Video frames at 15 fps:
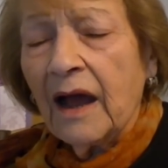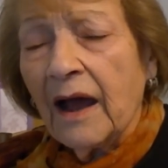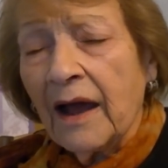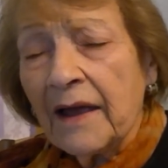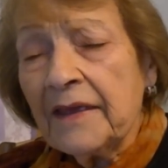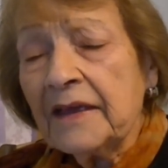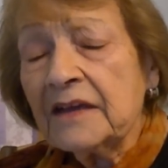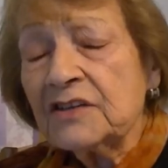
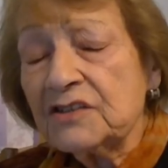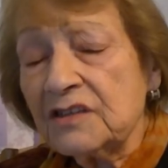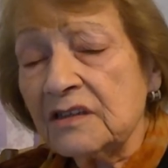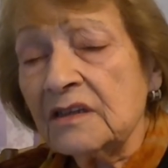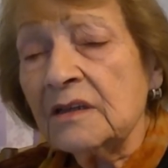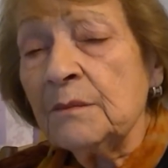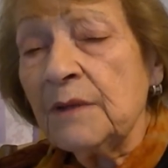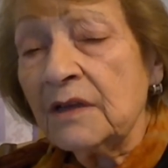I actually
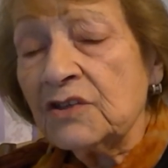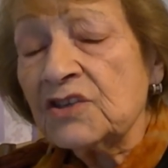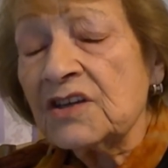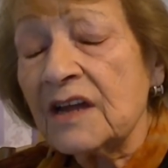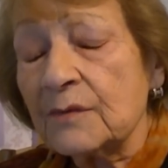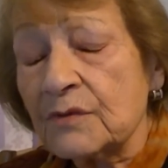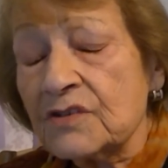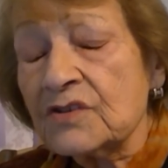didn't mention
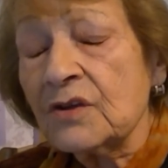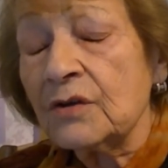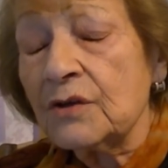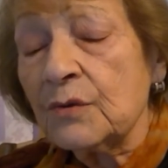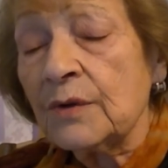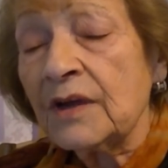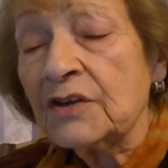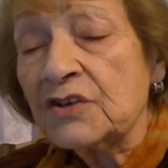I was the
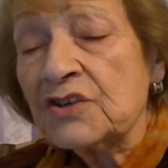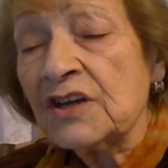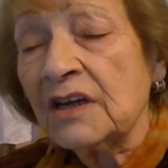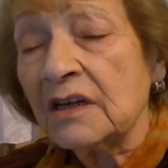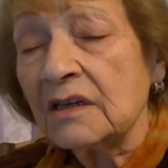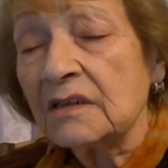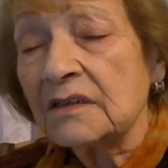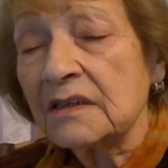only one child.